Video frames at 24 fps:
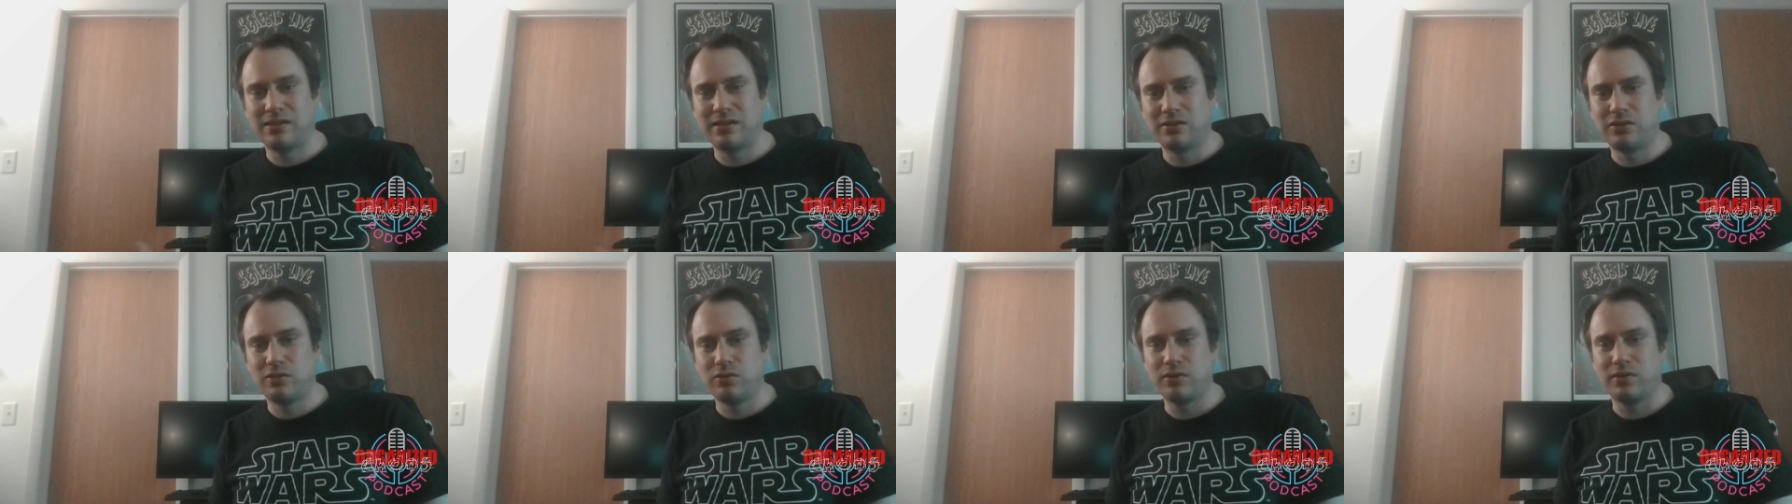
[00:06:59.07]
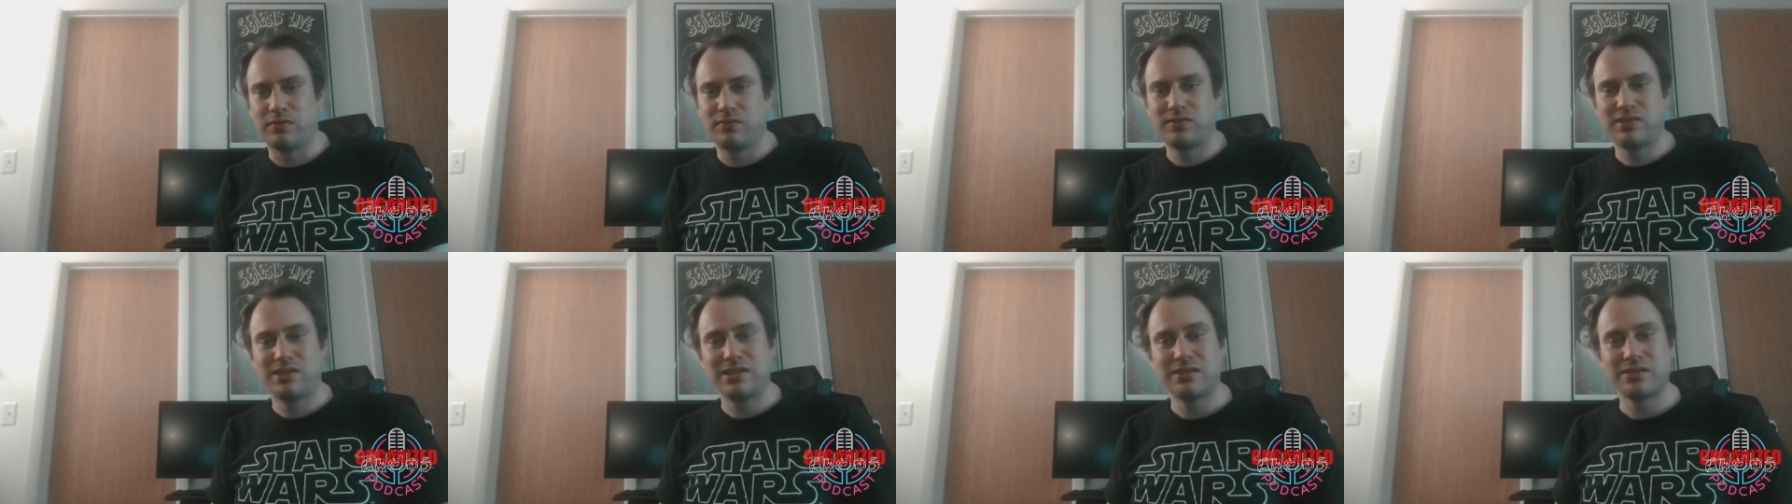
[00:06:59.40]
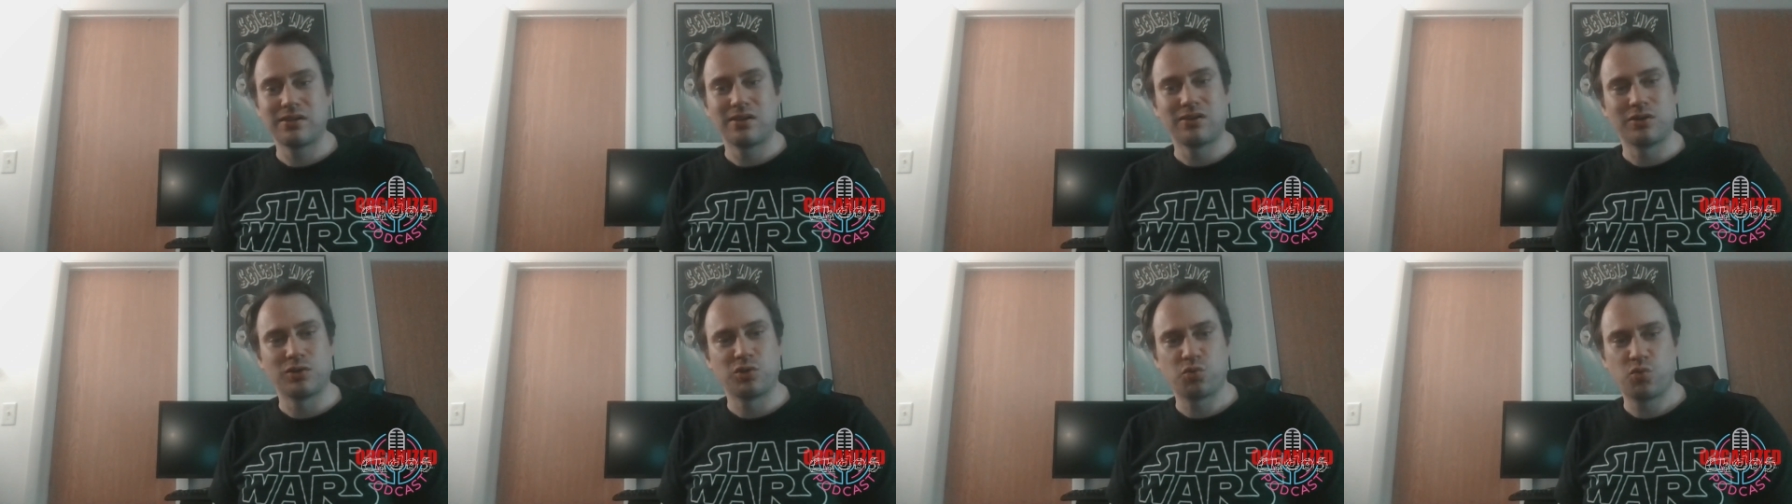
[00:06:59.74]
the tune of
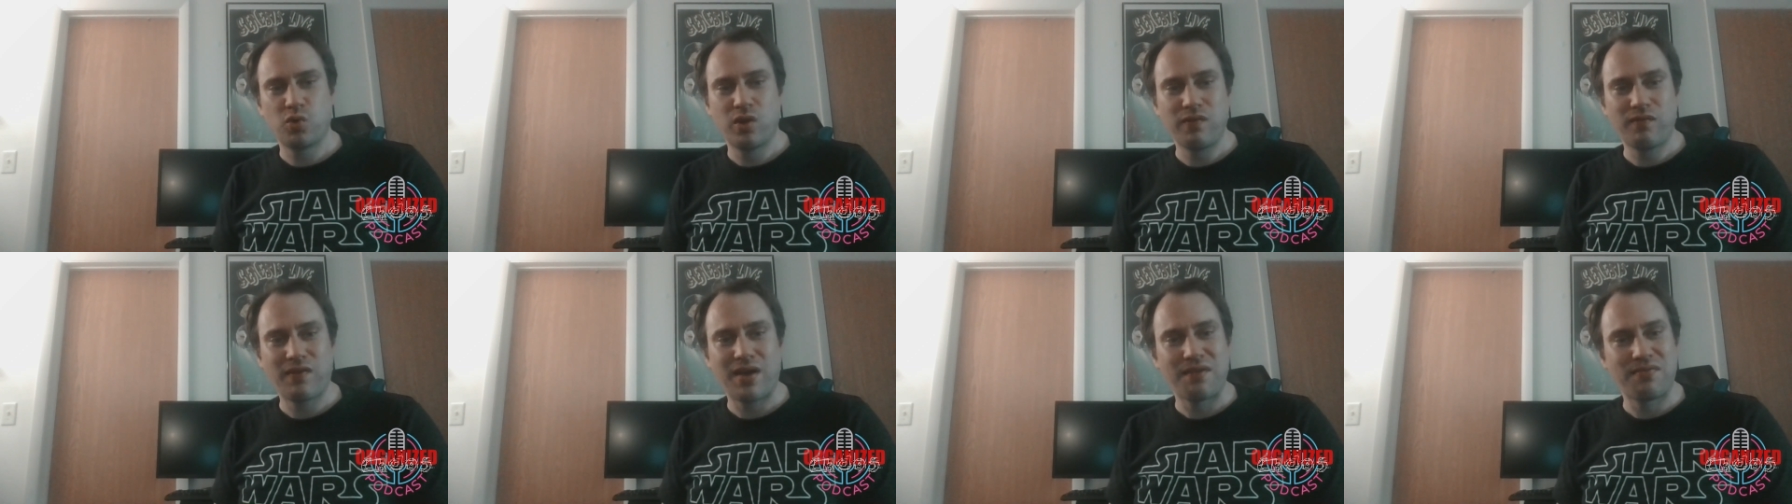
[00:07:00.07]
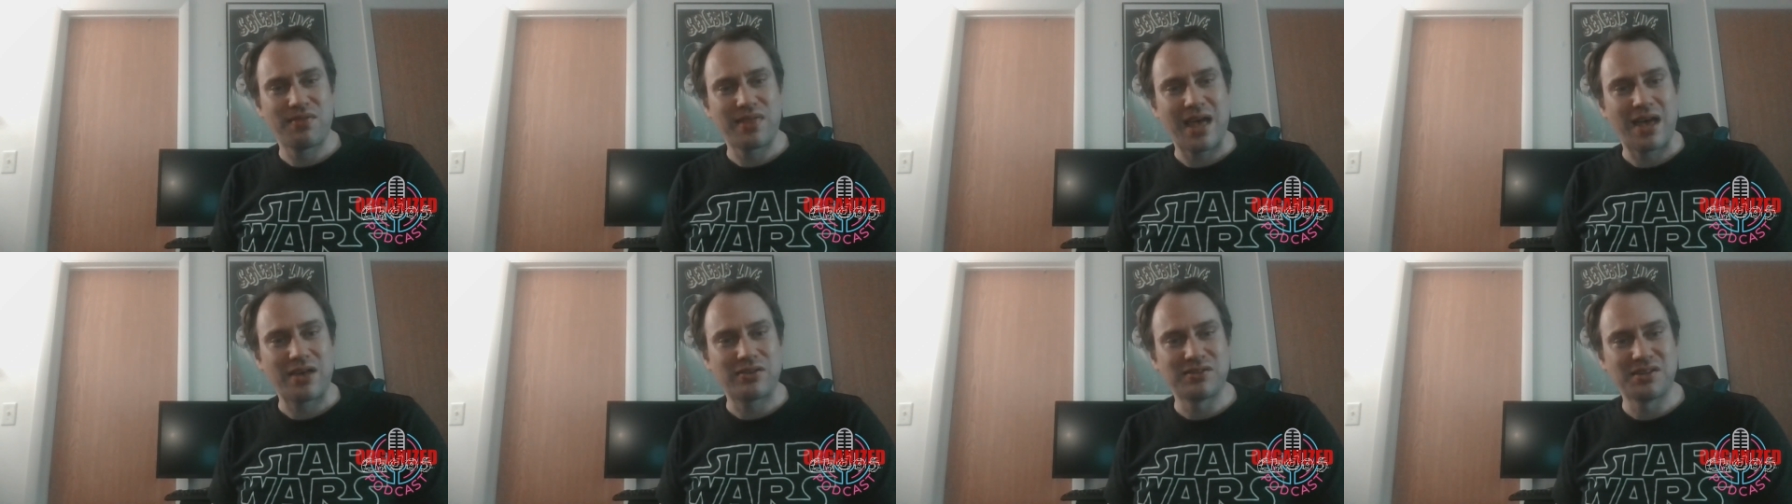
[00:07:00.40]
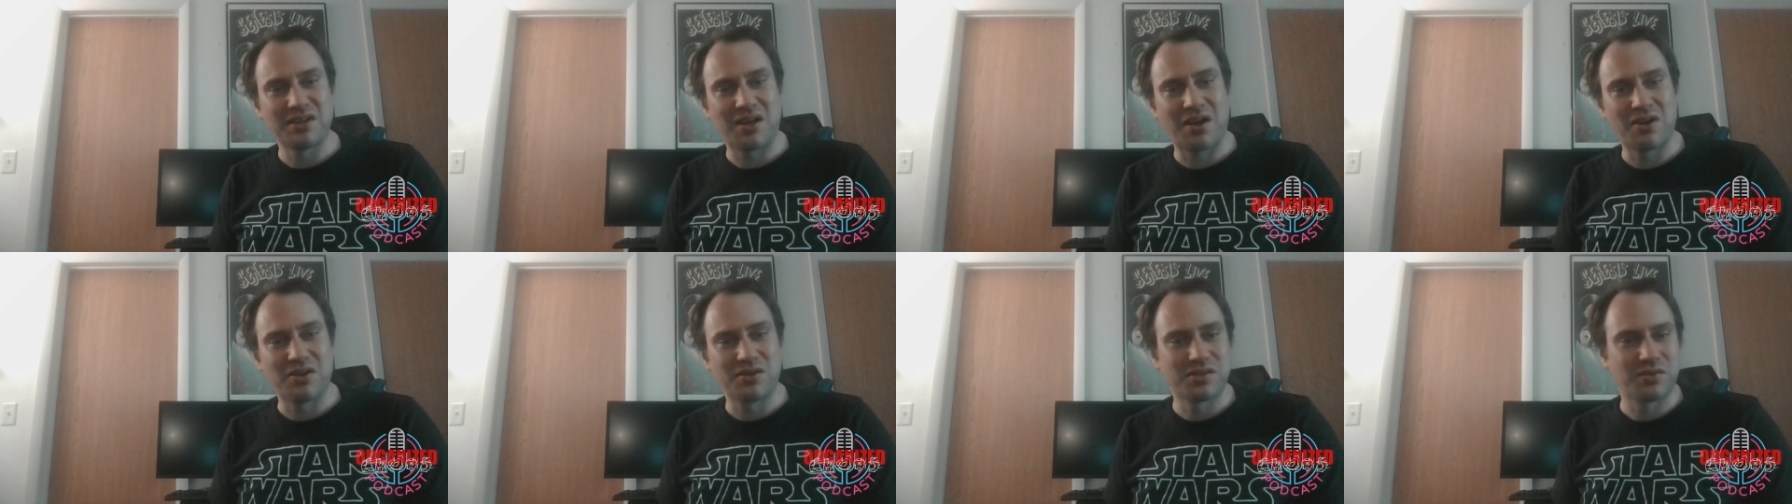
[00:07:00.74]

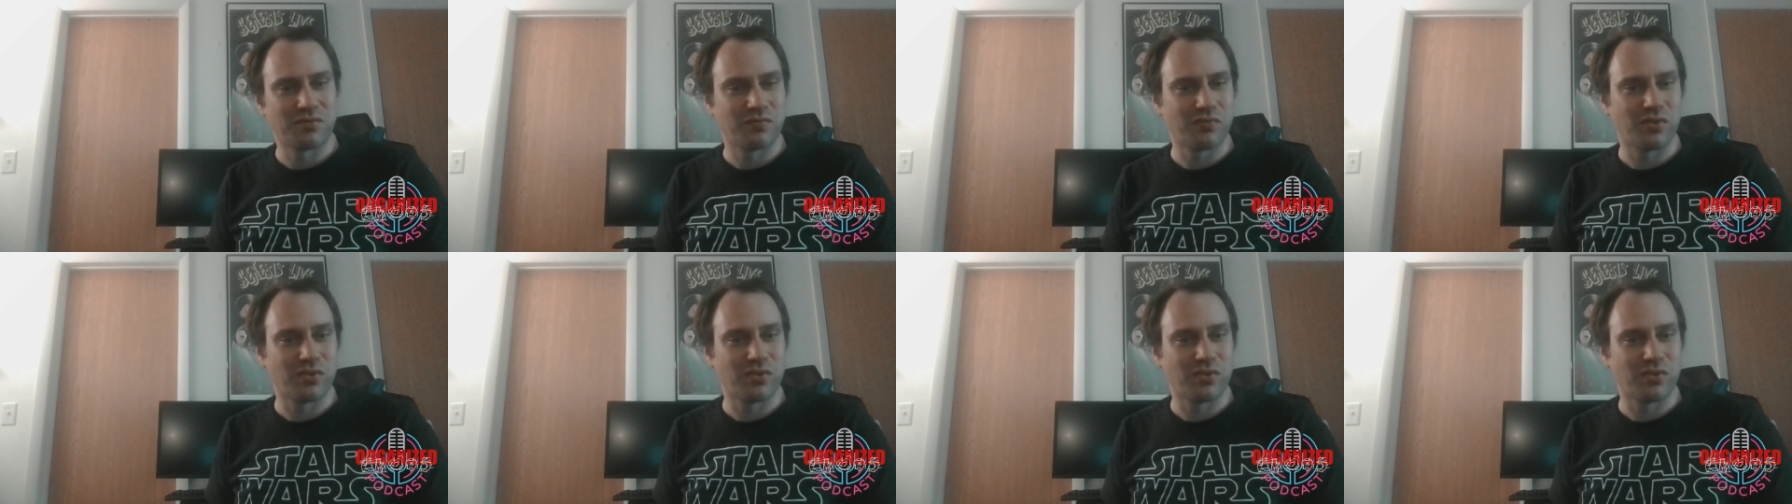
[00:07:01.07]
$625,000 for